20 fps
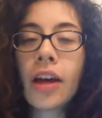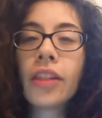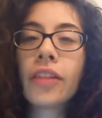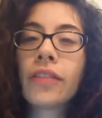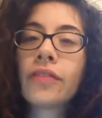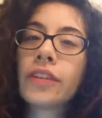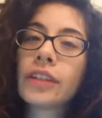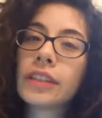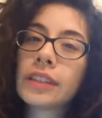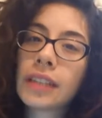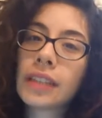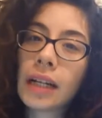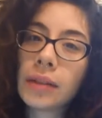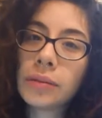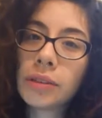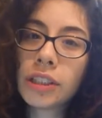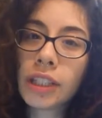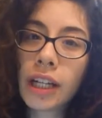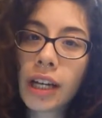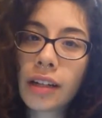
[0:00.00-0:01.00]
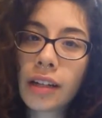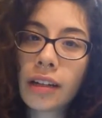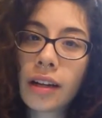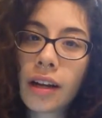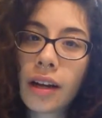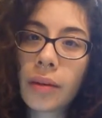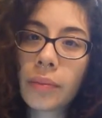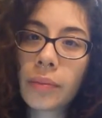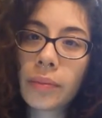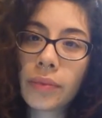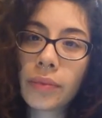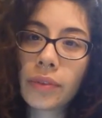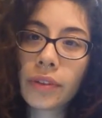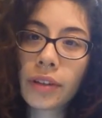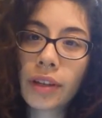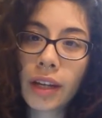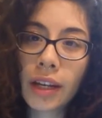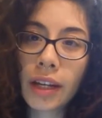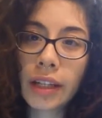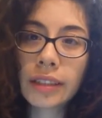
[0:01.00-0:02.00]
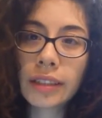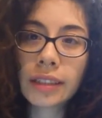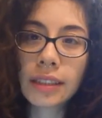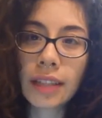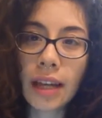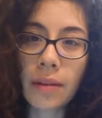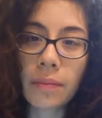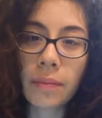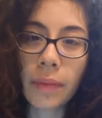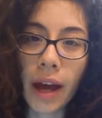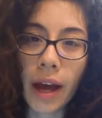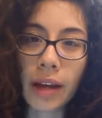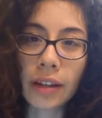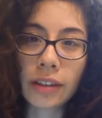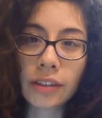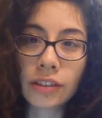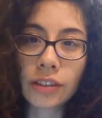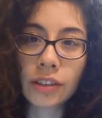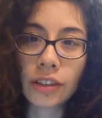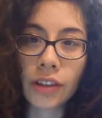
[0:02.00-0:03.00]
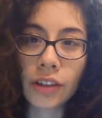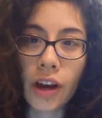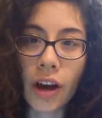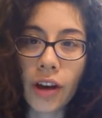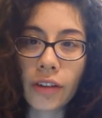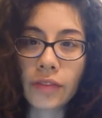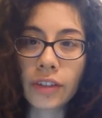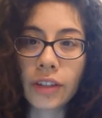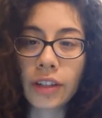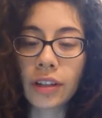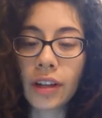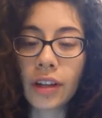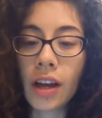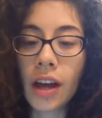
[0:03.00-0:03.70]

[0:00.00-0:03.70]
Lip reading: The first time she ended up getting sent back to the convent.